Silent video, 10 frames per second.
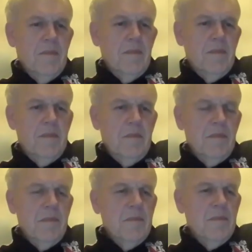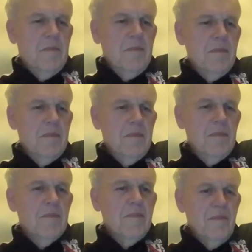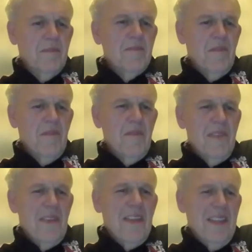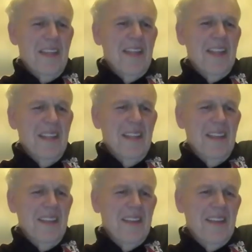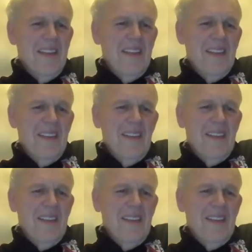[no speech]